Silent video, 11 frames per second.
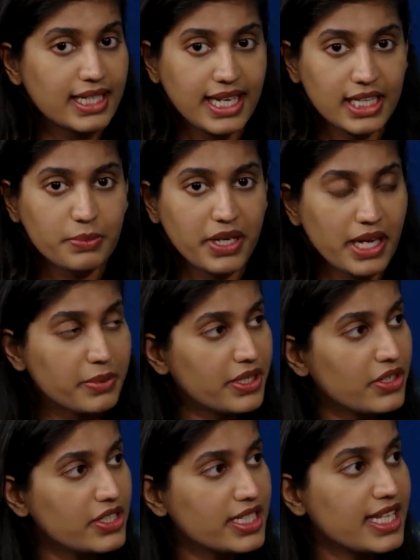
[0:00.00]
health
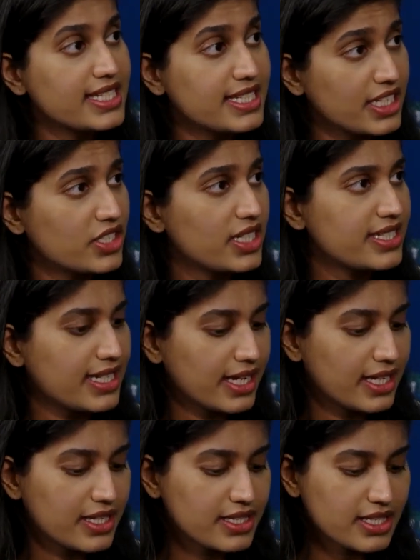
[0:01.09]
parameters in 60
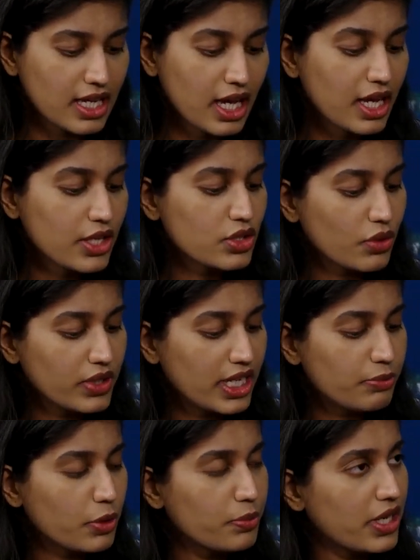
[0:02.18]
seconds. So we have
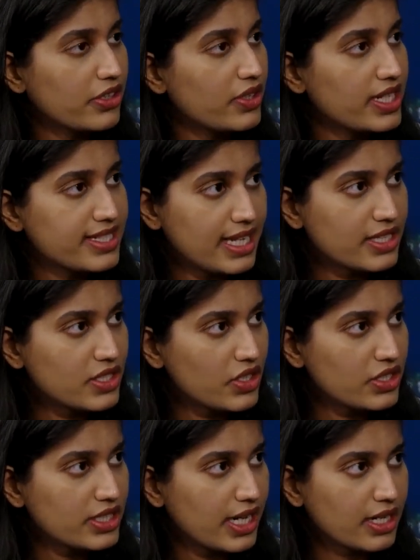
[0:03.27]
proprietary
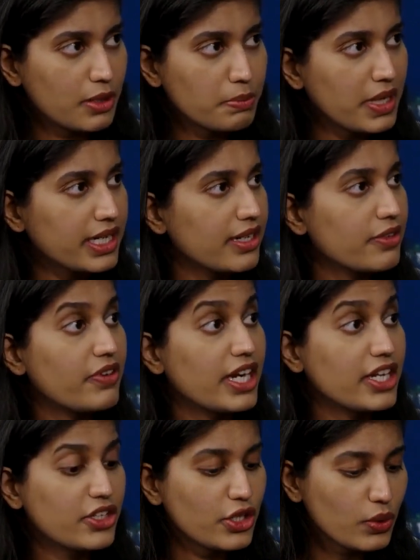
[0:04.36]
sensors that are combined in a
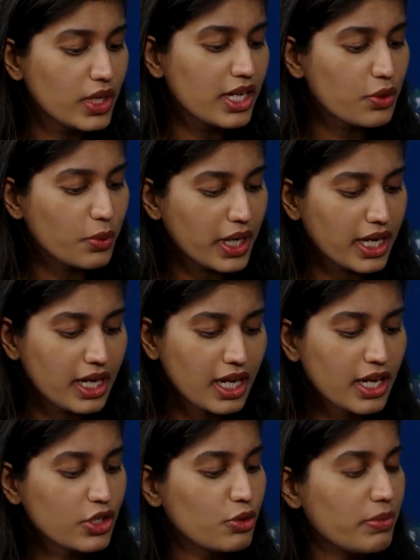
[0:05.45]
very unique way
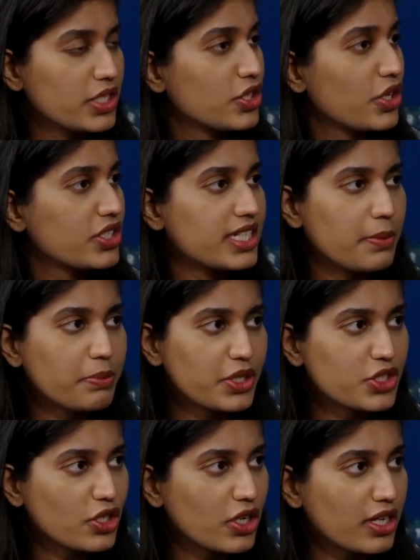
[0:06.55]
to measure your
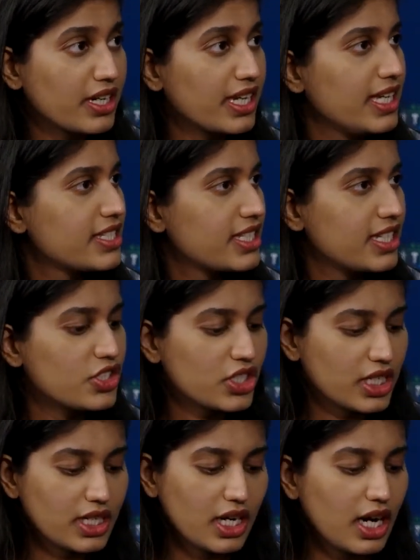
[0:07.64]
temperature,
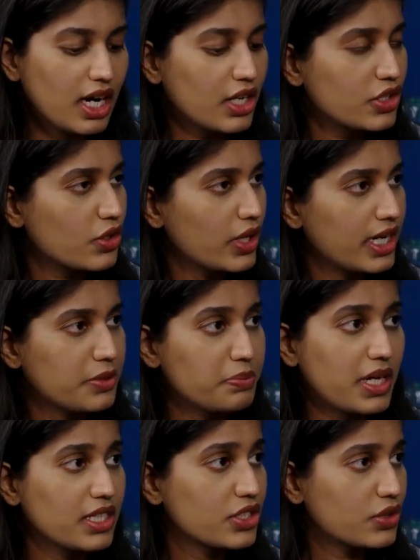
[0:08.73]
ECG, heart rate,
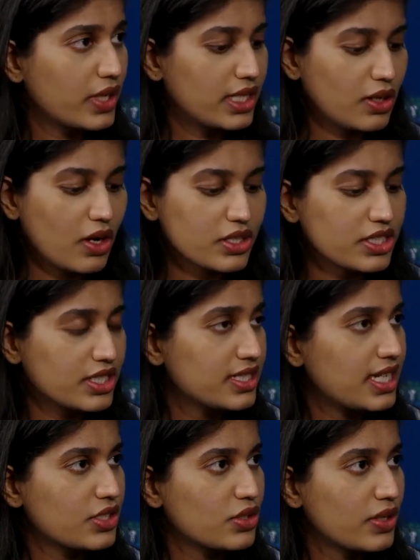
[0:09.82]
pulse rate, oxygen
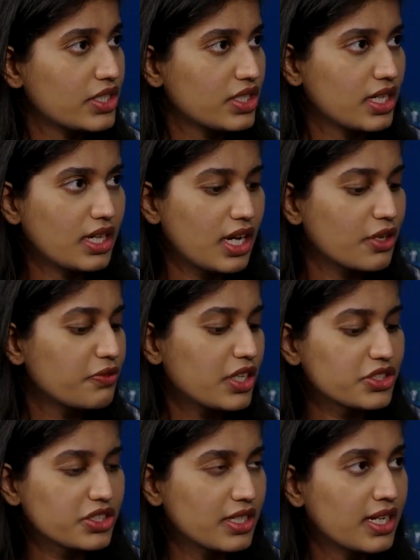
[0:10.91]
saturation, lung
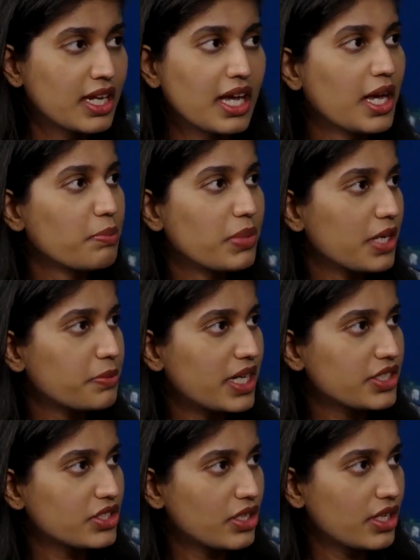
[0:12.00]
function, blood
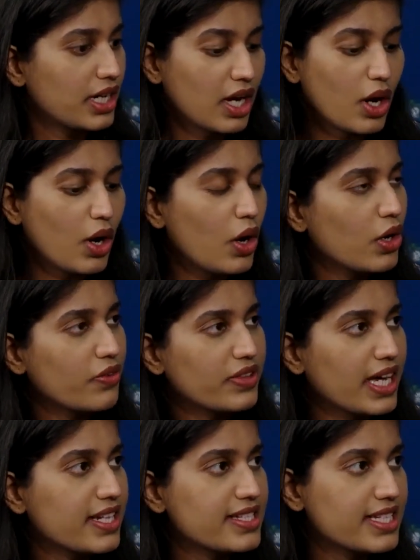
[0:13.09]
pressure, all of
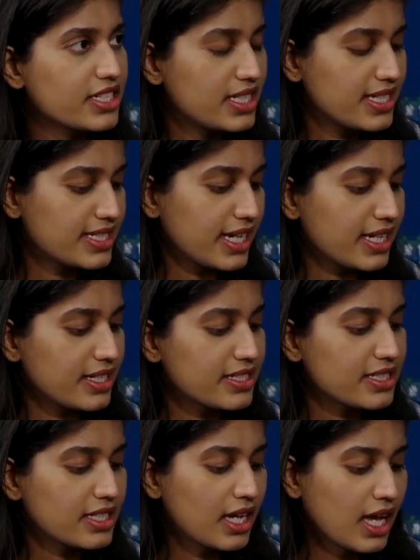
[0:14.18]
that in 60 seconds.